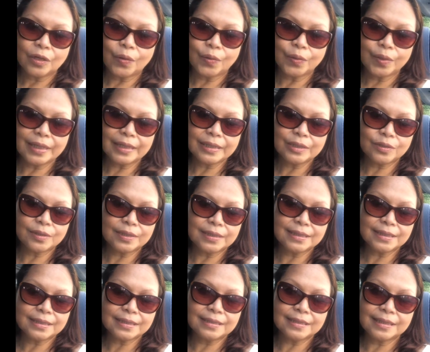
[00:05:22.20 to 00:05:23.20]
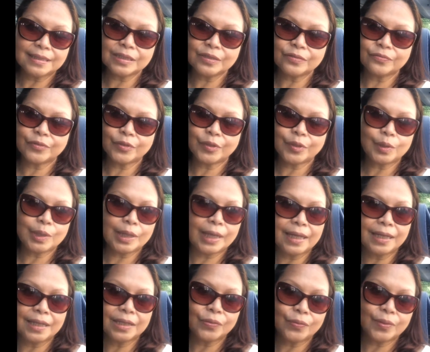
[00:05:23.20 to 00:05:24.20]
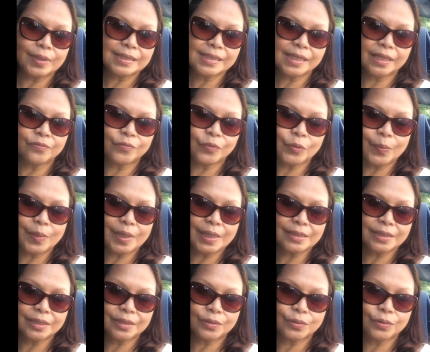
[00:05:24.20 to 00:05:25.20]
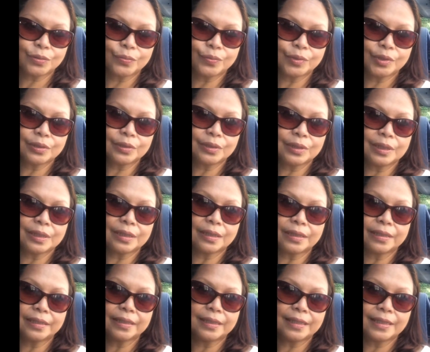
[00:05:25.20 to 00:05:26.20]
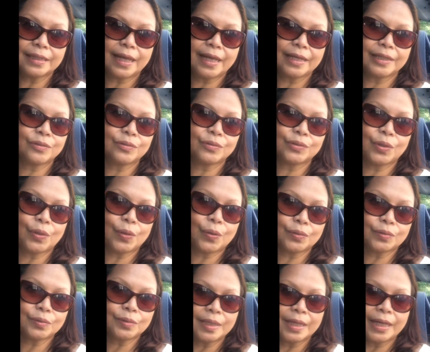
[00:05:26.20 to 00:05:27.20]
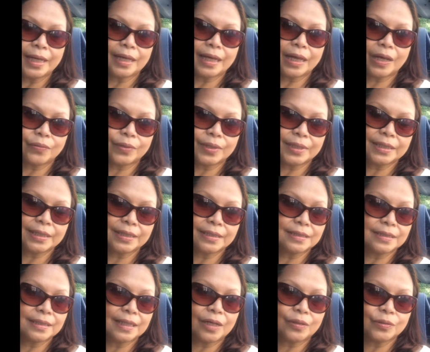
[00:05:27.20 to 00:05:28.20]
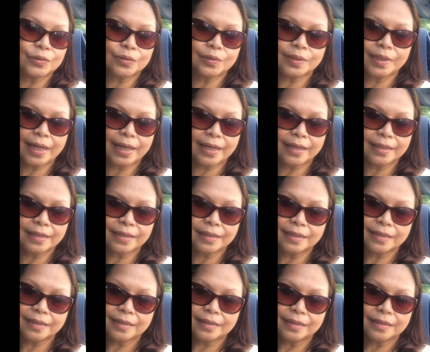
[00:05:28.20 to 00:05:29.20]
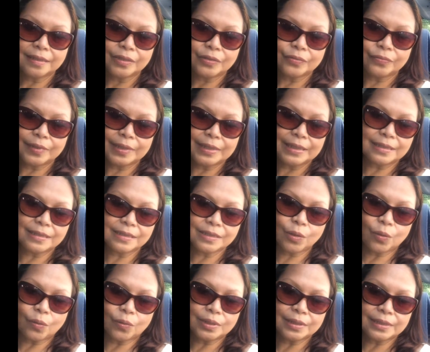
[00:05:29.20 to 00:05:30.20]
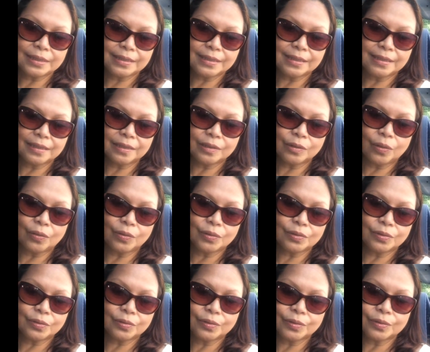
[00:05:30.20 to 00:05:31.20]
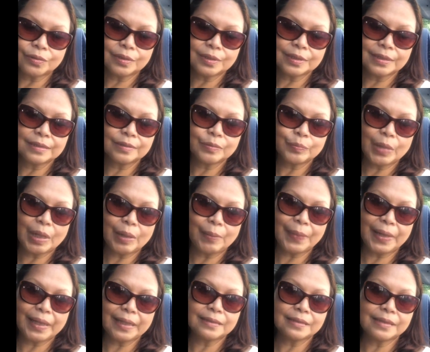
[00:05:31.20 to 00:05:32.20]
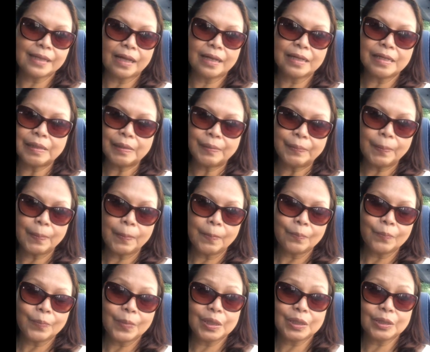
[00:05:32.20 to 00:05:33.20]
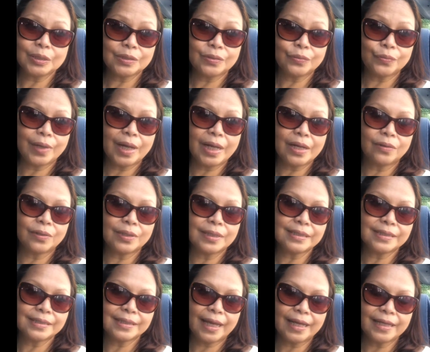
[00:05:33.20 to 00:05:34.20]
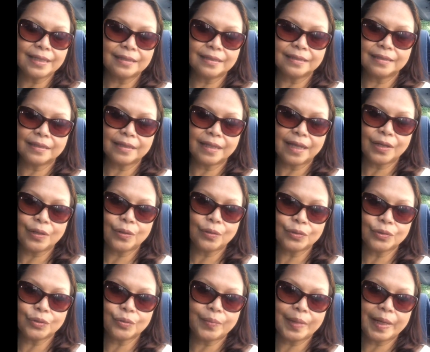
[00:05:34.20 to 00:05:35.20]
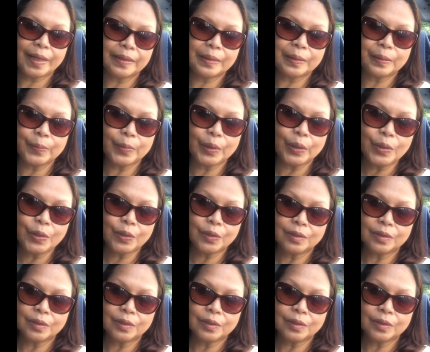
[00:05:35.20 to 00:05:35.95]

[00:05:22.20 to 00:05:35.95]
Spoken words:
Okay, so this is just for anyone's information who would like to know how it is now today with these coaches that go to Malpensa. Because the one on the side, they go to Bergamo.